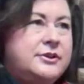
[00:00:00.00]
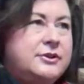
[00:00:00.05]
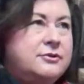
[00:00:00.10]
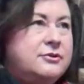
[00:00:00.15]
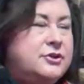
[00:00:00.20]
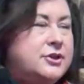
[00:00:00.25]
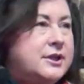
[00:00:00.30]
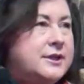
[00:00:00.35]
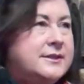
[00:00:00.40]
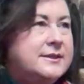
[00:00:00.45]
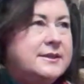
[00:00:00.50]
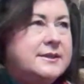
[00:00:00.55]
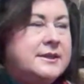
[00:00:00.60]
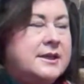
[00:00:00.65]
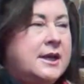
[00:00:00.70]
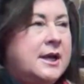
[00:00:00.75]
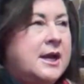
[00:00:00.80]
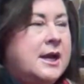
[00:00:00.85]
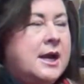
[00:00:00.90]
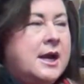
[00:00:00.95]
to
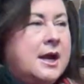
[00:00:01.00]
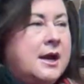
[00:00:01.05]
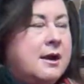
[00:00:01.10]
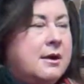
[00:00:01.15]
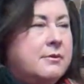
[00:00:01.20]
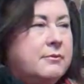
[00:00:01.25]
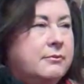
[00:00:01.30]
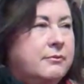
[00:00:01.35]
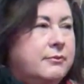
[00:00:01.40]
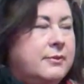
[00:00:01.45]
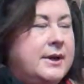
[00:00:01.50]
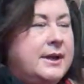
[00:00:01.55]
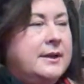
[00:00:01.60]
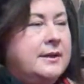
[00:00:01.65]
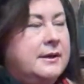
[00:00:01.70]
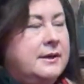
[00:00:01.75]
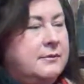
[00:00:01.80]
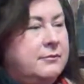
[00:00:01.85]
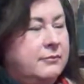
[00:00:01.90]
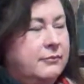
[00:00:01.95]
just
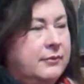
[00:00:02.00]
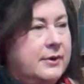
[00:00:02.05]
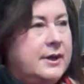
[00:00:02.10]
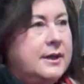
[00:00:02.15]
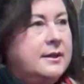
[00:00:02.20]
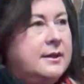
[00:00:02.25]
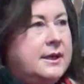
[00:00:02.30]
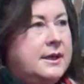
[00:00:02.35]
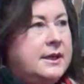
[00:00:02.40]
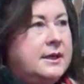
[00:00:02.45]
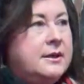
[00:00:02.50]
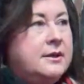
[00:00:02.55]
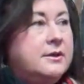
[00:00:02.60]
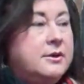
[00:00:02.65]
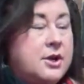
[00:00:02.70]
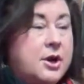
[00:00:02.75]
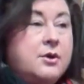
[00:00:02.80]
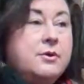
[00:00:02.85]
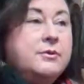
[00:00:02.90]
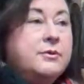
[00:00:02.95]
really, really
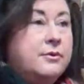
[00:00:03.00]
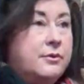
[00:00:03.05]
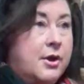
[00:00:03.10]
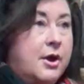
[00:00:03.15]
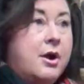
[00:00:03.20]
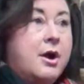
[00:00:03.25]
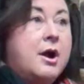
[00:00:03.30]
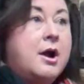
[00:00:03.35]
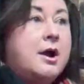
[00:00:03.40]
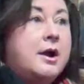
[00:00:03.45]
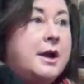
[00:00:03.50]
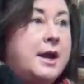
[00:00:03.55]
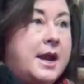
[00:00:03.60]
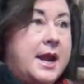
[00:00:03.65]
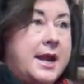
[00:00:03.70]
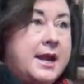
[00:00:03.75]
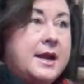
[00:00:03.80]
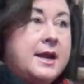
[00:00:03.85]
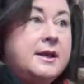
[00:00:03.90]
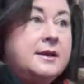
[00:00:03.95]
know the law
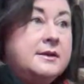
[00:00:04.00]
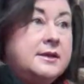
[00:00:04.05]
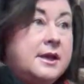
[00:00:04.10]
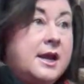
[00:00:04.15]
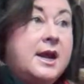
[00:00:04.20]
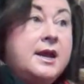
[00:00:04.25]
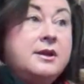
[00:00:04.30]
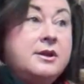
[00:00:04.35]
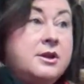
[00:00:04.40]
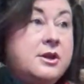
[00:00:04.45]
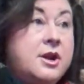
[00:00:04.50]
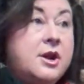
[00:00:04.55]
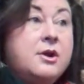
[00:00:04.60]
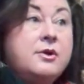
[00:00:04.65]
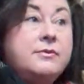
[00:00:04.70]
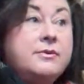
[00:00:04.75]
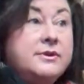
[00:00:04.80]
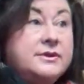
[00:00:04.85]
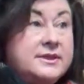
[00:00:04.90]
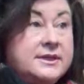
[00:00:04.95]
and know
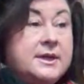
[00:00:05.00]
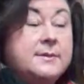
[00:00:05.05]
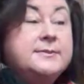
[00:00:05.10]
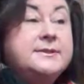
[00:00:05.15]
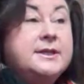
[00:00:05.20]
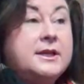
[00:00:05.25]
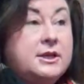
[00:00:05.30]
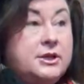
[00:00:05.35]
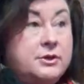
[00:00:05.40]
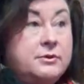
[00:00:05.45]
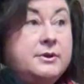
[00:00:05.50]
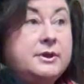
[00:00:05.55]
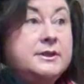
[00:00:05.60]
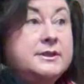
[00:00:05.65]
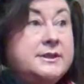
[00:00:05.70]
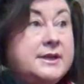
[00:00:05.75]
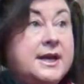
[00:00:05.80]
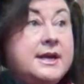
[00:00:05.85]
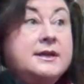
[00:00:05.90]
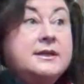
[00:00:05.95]
the steps that you can
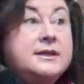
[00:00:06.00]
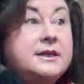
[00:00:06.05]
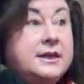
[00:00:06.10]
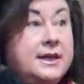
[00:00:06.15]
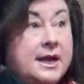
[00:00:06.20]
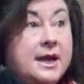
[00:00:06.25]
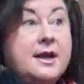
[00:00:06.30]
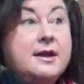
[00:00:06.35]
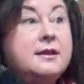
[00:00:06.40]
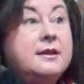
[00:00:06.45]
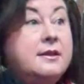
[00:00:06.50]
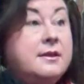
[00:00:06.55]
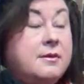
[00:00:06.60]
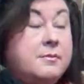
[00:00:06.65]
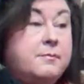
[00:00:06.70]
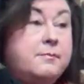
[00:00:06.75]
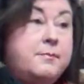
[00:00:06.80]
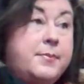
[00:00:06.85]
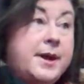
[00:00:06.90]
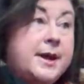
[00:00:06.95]
take to get the
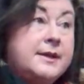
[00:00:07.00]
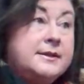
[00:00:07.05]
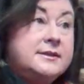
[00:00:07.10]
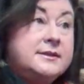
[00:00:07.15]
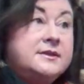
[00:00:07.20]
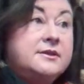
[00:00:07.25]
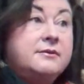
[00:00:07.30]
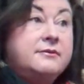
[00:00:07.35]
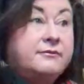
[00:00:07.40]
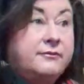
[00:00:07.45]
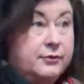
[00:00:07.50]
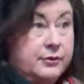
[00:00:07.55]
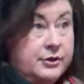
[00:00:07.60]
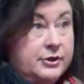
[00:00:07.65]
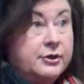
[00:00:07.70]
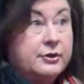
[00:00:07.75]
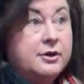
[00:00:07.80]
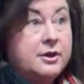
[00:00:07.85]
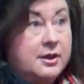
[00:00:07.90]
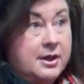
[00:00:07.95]
best for
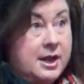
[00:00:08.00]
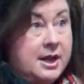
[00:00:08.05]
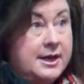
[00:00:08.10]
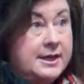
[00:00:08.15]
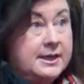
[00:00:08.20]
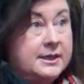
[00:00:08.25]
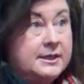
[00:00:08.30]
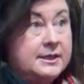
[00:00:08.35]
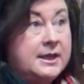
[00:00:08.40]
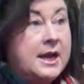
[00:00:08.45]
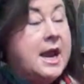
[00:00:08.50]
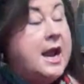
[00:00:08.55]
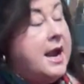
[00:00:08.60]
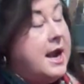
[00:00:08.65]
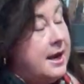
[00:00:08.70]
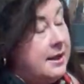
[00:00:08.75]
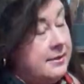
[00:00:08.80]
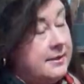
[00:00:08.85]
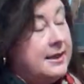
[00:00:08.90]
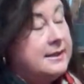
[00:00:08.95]
your client.
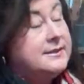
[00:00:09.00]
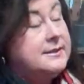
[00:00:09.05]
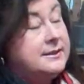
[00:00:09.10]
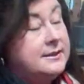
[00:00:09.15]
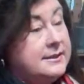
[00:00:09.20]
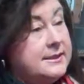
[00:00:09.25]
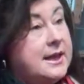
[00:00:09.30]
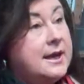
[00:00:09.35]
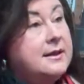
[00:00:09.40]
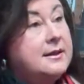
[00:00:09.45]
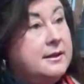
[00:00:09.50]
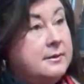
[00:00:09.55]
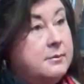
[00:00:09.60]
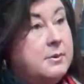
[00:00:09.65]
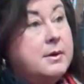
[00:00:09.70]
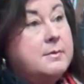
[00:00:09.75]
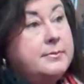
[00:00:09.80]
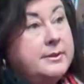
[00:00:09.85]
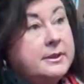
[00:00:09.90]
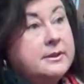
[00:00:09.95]
And that's exactly
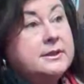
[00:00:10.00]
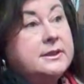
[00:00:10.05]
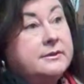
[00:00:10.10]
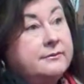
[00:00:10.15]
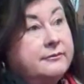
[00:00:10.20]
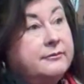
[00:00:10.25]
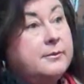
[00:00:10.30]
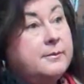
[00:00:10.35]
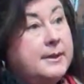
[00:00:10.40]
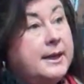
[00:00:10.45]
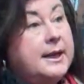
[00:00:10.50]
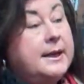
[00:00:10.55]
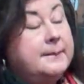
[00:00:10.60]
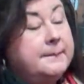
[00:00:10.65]
what Bill did for me.